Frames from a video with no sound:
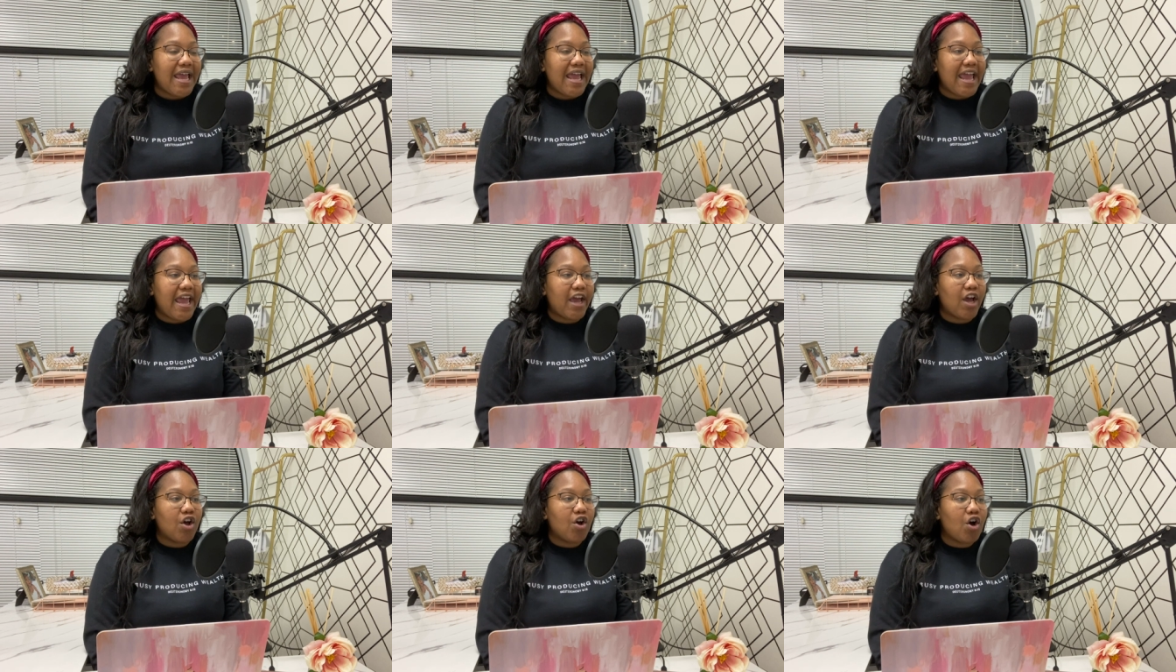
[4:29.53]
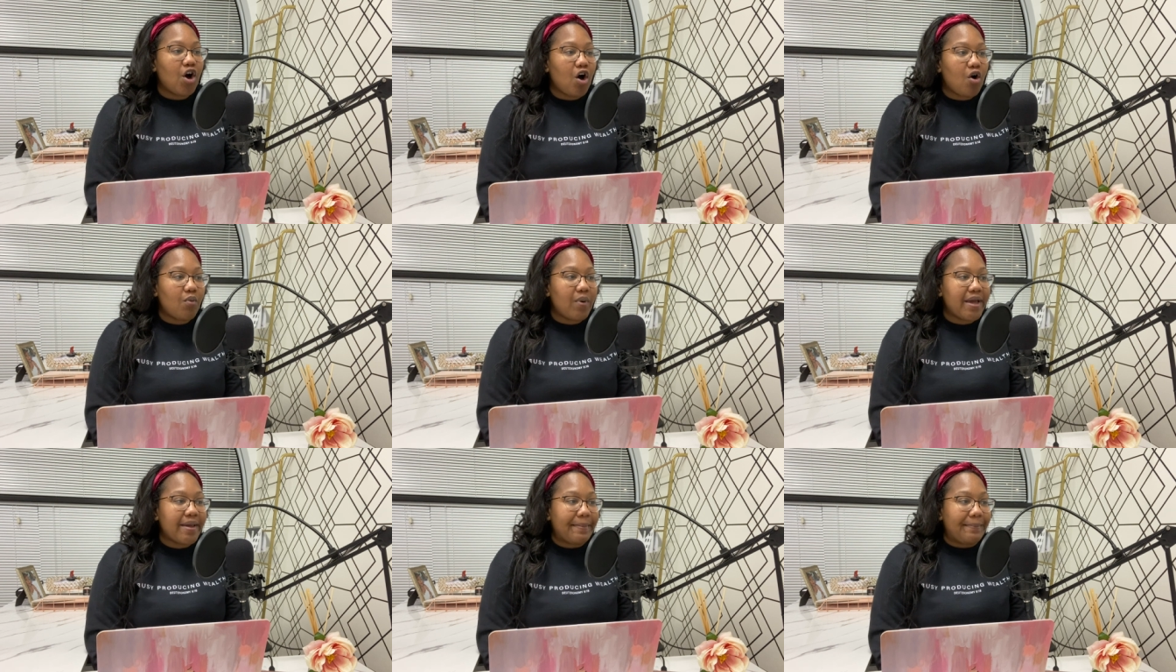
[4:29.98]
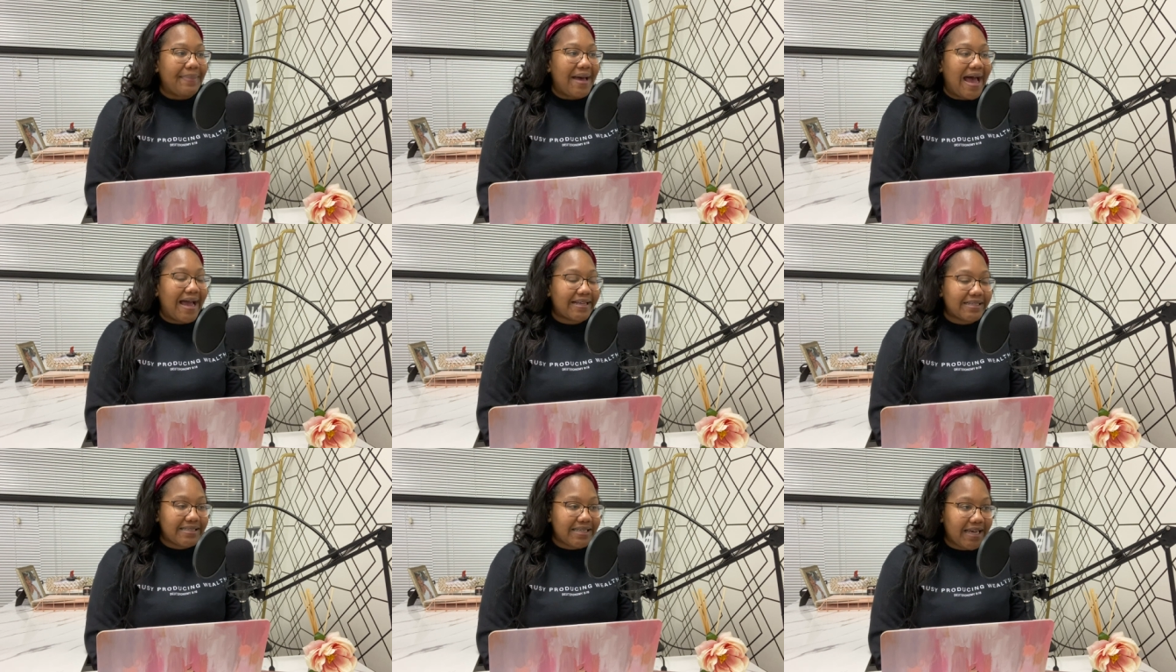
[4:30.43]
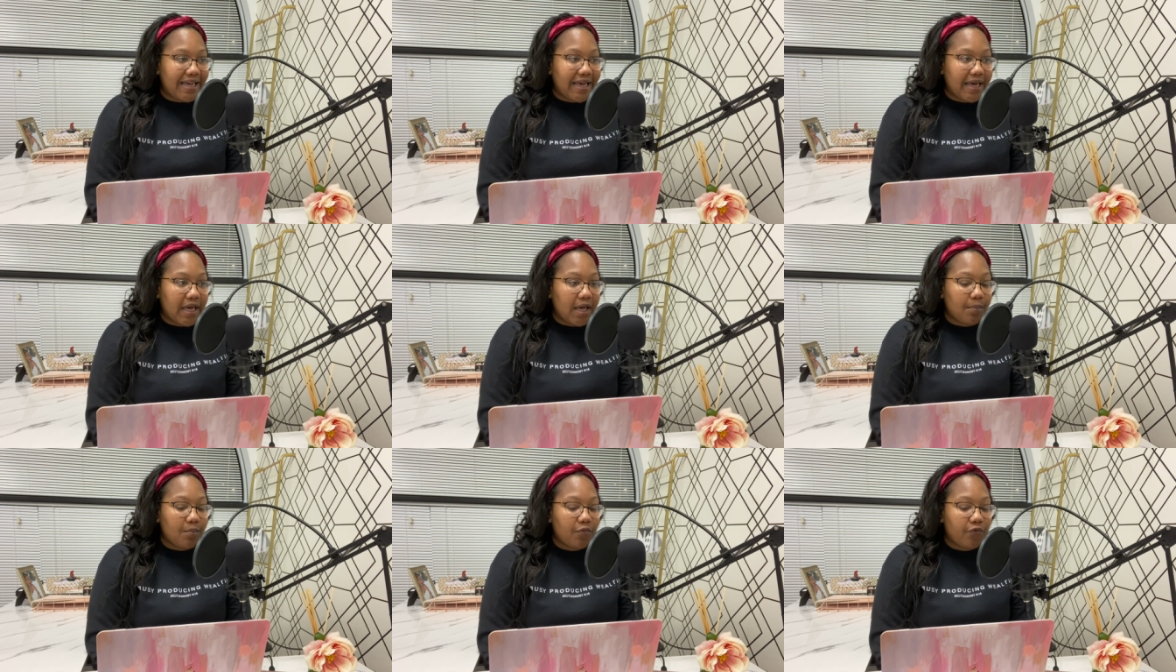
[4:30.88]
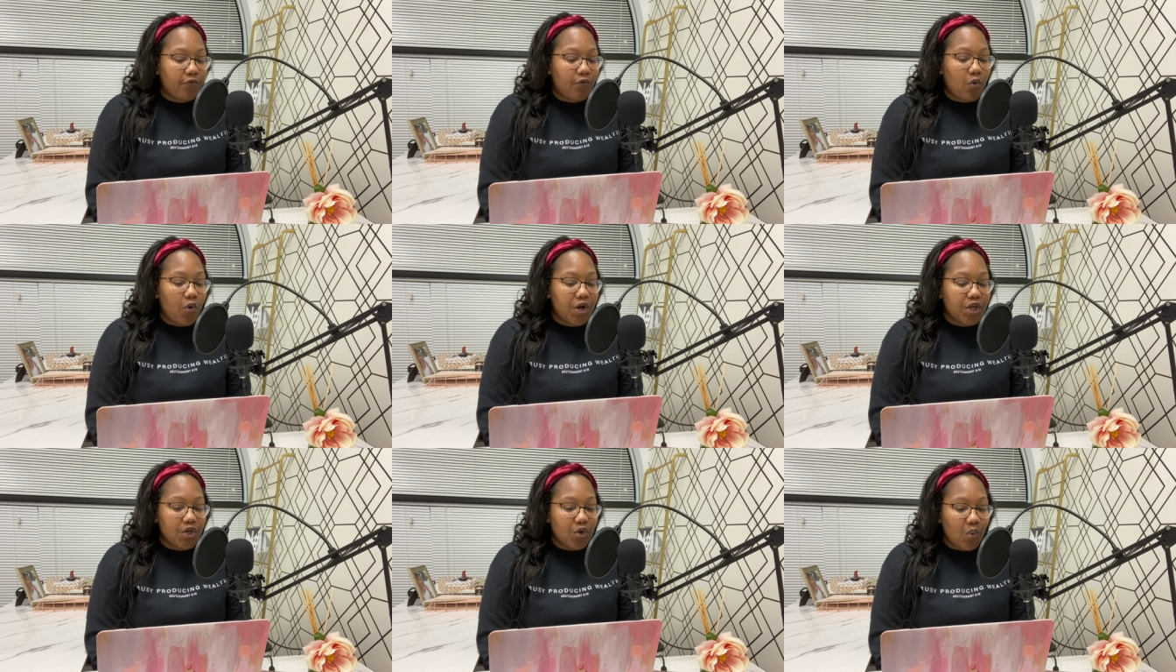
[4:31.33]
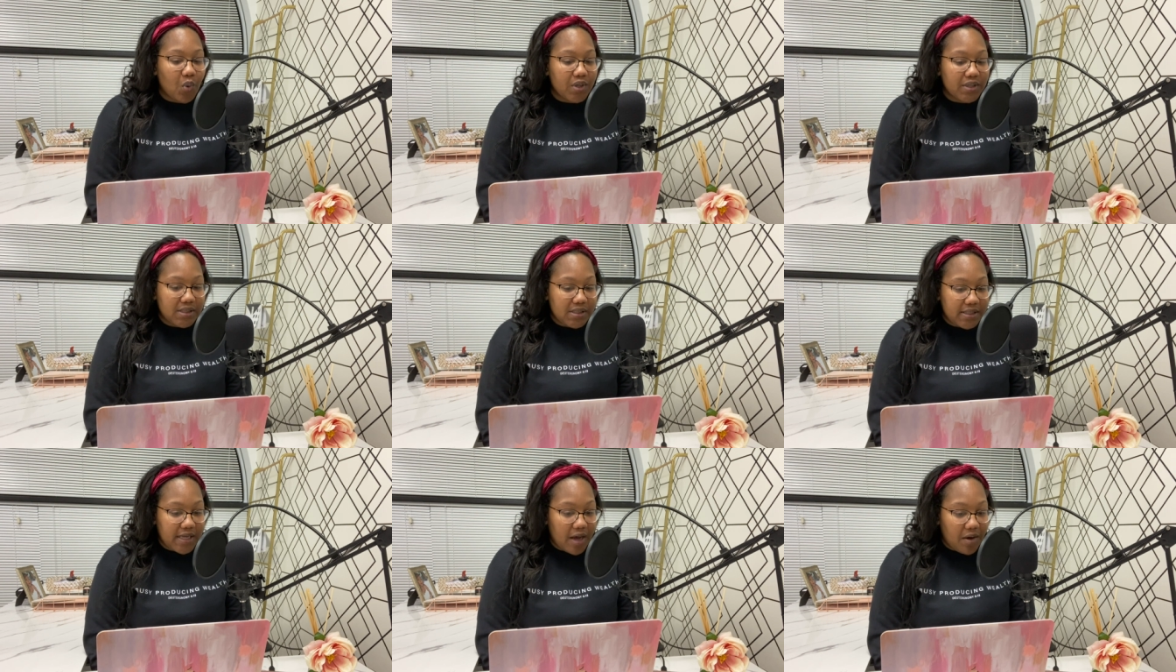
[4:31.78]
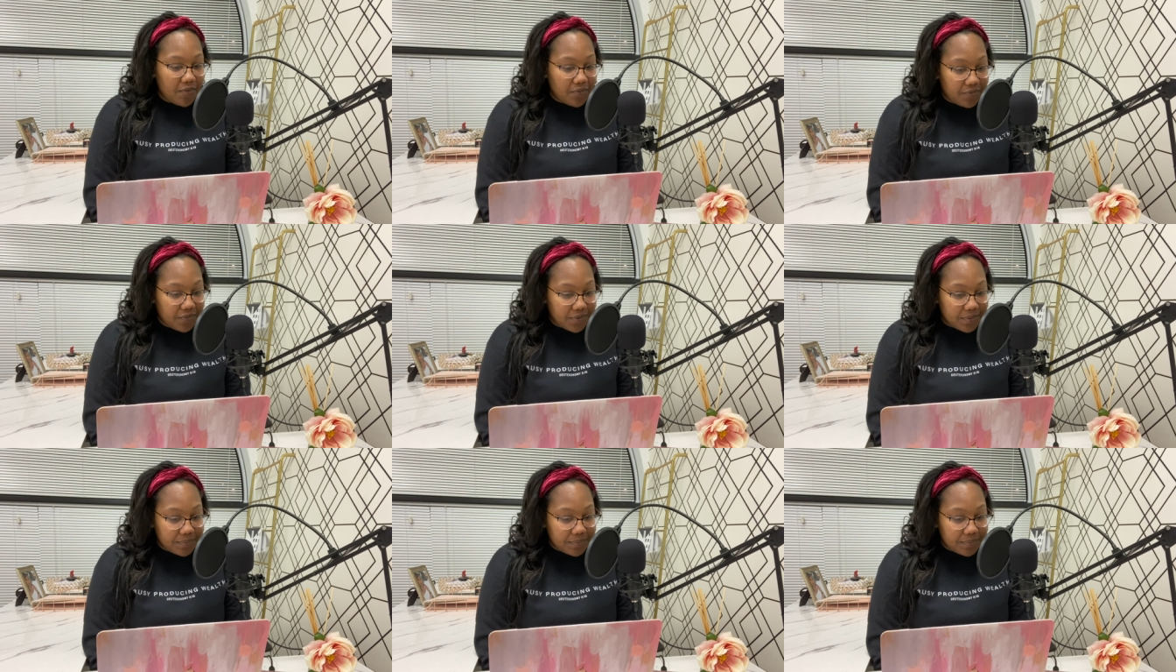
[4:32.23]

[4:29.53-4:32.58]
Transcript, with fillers: and going back to him for yourself.